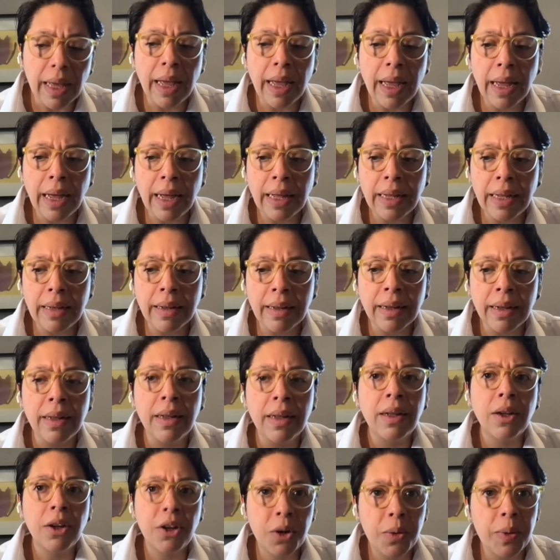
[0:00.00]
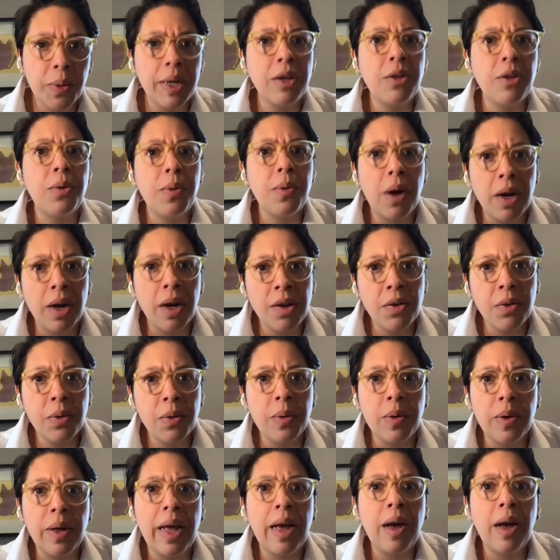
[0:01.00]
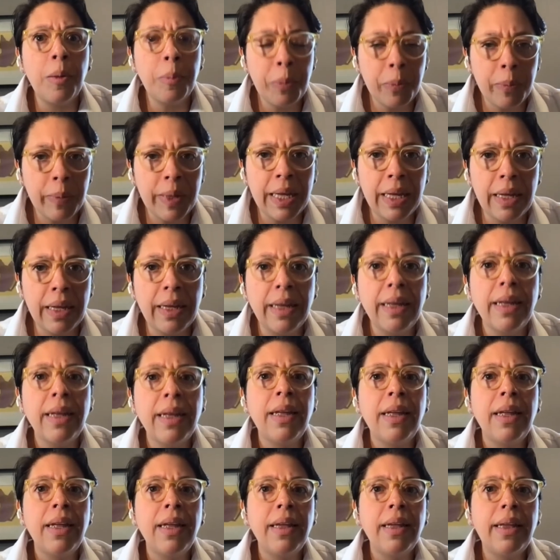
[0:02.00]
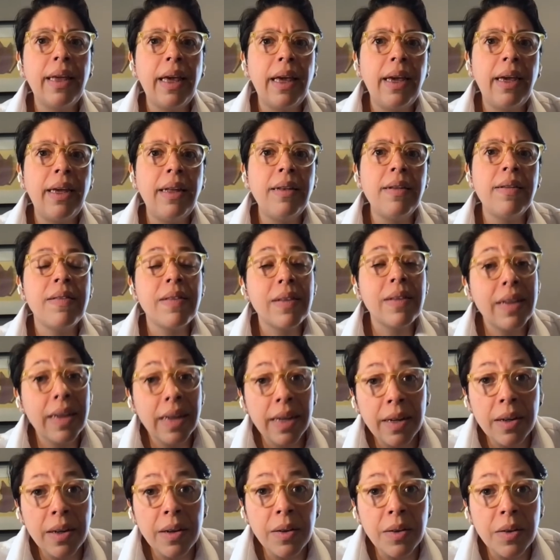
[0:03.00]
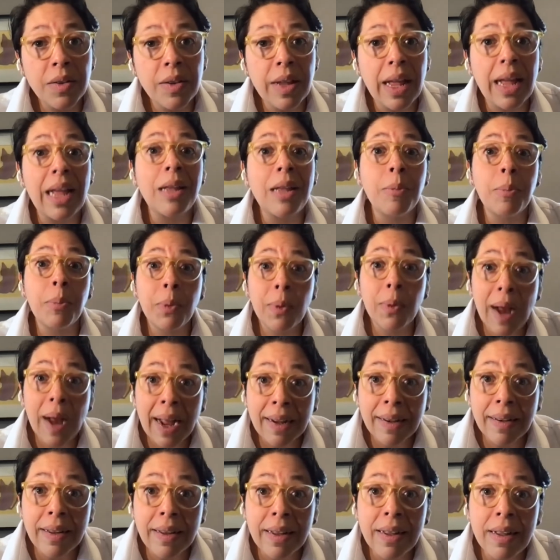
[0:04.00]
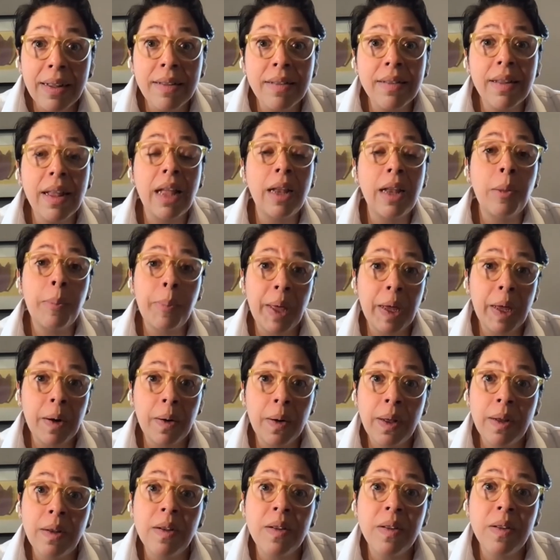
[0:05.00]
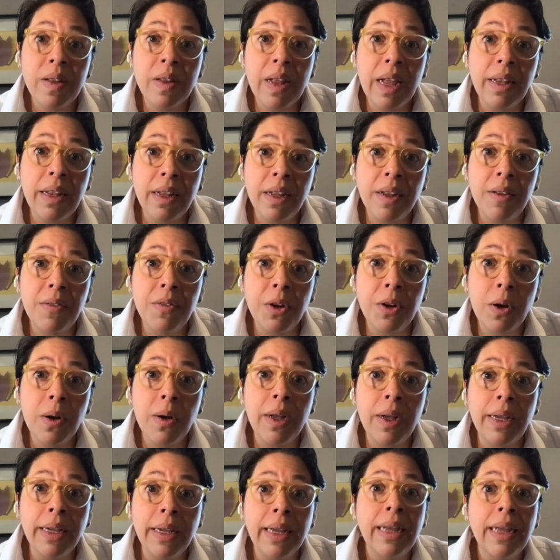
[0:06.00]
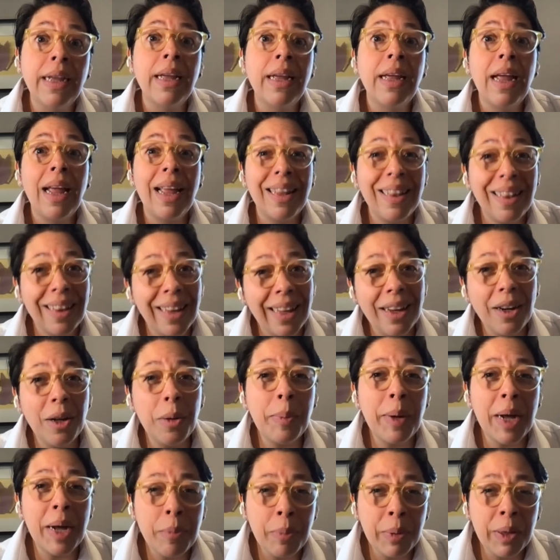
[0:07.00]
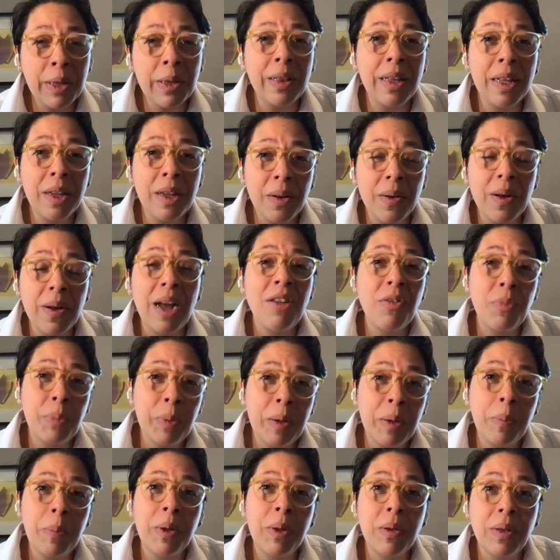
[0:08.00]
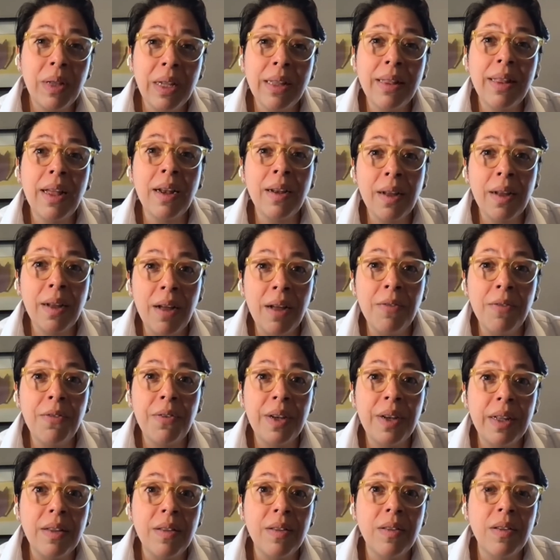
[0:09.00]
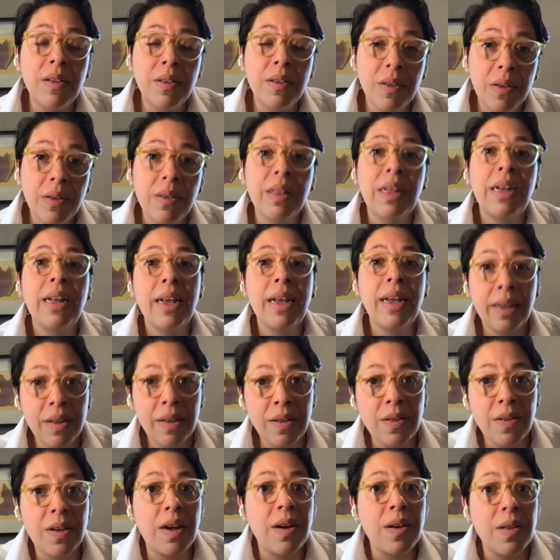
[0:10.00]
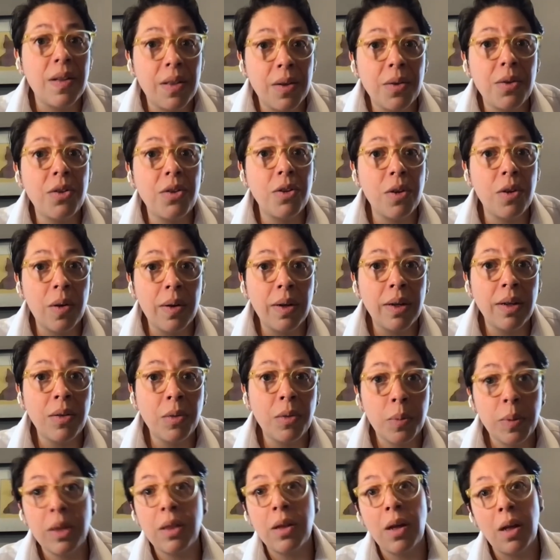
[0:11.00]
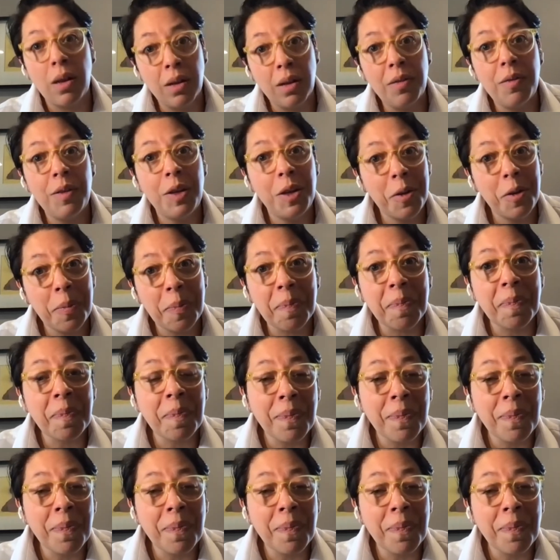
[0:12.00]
And going to art school helped me gain skills and practice and a better understanding of drawing. And little by bit, little, I've been building that confidence so that I can share those drawings with all of you.